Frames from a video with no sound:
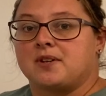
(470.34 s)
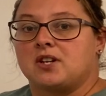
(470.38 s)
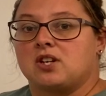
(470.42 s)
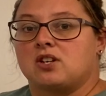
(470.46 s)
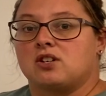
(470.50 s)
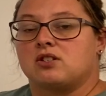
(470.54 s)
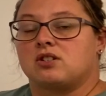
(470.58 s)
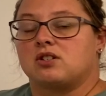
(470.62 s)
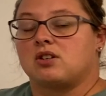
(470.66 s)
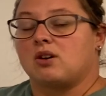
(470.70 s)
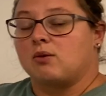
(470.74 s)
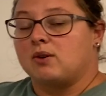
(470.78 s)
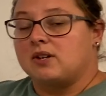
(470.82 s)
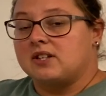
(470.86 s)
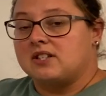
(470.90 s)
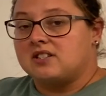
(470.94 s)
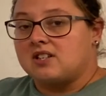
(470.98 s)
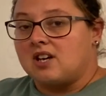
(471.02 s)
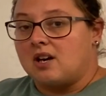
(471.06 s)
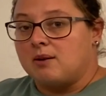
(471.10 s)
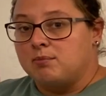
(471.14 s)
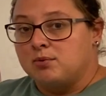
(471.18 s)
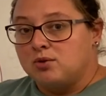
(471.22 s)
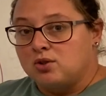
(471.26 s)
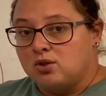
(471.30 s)
So it's
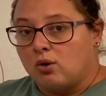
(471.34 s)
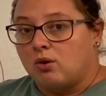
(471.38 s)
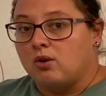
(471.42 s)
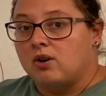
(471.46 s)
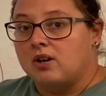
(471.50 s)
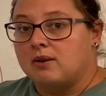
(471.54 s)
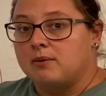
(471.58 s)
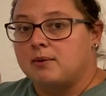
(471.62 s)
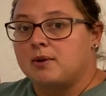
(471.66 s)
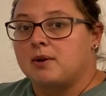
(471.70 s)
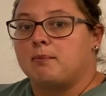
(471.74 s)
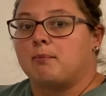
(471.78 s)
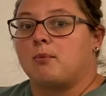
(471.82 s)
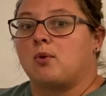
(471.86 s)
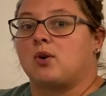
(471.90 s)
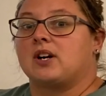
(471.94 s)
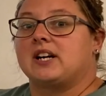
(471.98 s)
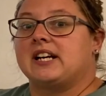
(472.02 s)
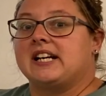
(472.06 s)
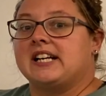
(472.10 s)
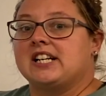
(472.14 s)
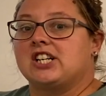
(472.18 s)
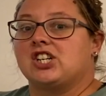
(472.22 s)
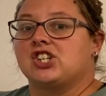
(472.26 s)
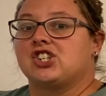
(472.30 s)
absorbed more
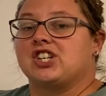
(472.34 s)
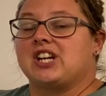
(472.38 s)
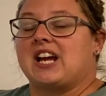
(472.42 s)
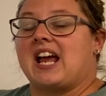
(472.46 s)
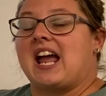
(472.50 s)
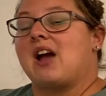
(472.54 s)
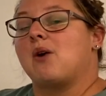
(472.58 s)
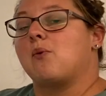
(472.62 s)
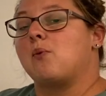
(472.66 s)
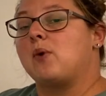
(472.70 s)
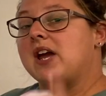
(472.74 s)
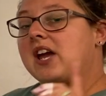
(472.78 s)
energy, and we